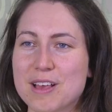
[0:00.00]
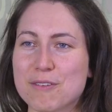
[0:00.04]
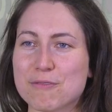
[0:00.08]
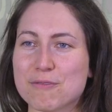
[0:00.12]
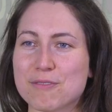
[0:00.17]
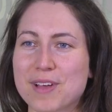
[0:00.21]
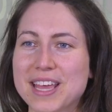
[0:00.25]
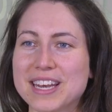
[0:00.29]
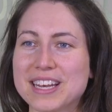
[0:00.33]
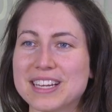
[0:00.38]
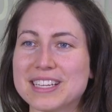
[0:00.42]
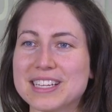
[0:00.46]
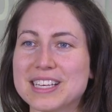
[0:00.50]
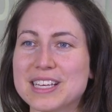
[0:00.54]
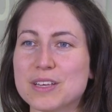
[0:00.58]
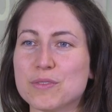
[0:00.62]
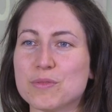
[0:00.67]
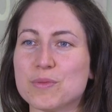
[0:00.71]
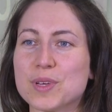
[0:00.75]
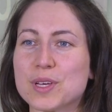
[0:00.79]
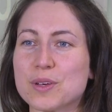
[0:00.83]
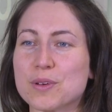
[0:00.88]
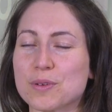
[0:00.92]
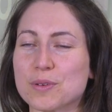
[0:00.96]
Finally,
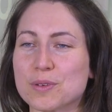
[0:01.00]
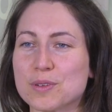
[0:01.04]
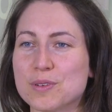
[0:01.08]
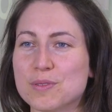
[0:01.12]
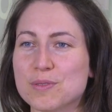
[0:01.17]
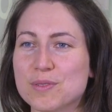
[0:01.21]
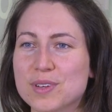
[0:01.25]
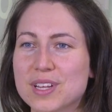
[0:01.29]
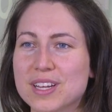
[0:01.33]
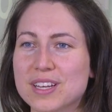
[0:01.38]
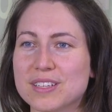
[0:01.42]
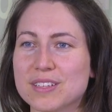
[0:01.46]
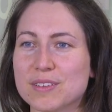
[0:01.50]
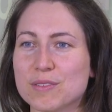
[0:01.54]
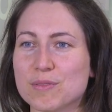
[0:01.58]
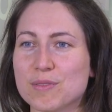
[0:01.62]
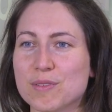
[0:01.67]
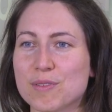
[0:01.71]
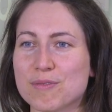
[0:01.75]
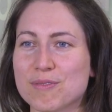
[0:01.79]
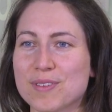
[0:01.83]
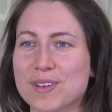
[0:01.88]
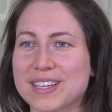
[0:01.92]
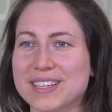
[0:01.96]
we concluded
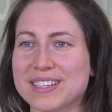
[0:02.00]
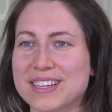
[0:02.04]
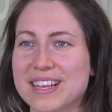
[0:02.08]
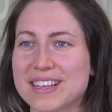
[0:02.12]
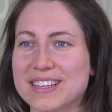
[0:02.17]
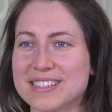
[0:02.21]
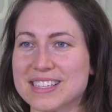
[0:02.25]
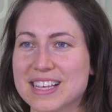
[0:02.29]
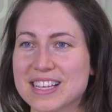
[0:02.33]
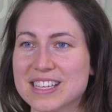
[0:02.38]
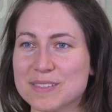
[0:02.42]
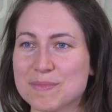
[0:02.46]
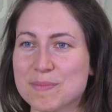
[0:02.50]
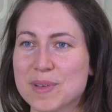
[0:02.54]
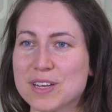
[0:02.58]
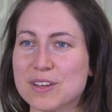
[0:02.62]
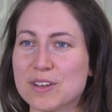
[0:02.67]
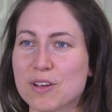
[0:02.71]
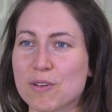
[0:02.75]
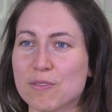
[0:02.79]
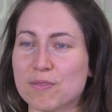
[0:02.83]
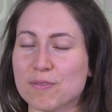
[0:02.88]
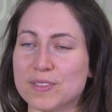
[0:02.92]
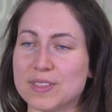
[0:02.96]
with an assessment
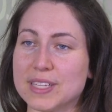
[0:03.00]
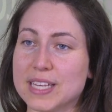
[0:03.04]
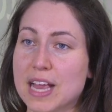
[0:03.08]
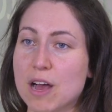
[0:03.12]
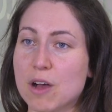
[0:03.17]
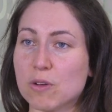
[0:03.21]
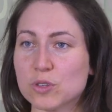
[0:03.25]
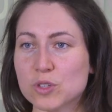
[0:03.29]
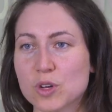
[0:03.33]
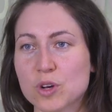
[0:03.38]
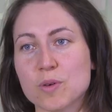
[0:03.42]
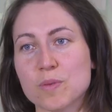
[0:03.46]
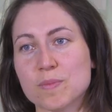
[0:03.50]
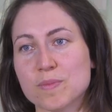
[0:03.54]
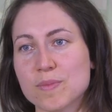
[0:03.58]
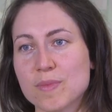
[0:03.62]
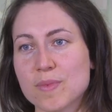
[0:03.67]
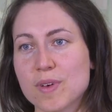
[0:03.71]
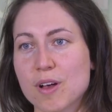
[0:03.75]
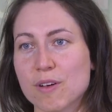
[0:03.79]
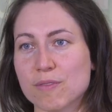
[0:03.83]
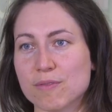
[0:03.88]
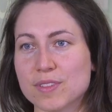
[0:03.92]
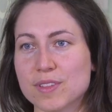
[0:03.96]
of the outcome
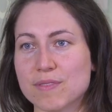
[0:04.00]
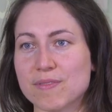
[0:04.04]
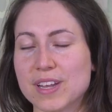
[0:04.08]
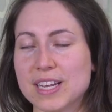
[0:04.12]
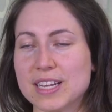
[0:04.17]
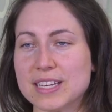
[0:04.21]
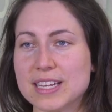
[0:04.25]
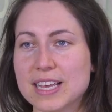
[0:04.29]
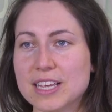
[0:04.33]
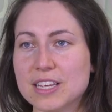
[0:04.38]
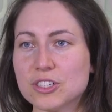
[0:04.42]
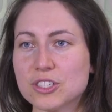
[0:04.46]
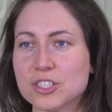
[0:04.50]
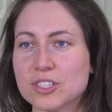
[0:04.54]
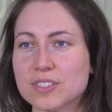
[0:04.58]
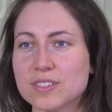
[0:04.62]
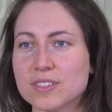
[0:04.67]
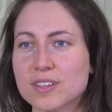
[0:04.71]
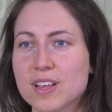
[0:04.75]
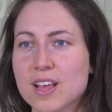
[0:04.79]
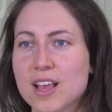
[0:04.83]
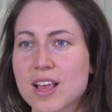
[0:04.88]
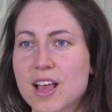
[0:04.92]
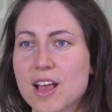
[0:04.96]
of the
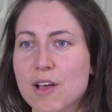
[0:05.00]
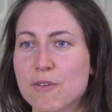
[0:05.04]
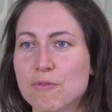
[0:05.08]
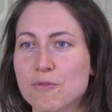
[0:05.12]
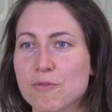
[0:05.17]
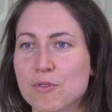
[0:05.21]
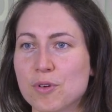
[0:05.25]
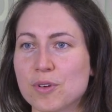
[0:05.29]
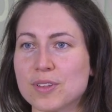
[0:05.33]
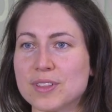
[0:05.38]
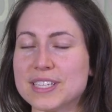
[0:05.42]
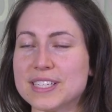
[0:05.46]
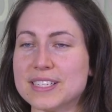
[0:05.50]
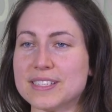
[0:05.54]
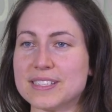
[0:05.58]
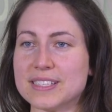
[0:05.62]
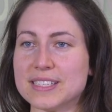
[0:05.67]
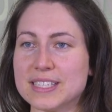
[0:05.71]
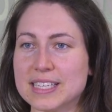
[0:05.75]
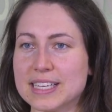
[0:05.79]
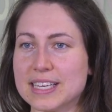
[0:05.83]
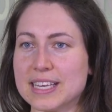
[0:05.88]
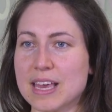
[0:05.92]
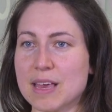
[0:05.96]
validation for the
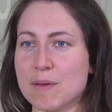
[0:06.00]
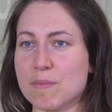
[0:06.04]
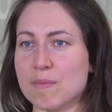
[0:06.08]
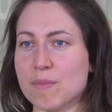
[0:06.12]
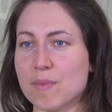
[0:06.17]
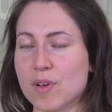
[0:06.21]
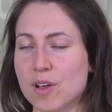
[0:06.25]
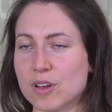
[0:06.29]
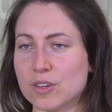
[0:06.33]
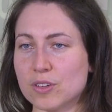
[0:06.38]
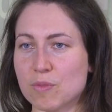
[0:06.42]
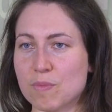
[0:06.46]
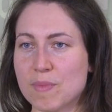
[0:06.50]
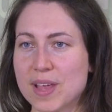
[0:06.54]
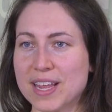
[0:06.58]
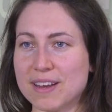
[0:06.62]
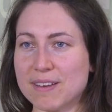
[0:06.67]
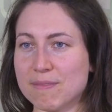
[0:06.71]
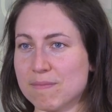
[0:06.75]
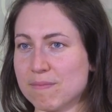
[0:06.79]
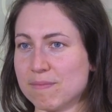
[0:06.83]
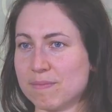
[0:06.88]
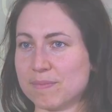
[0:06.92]
CCAM domain.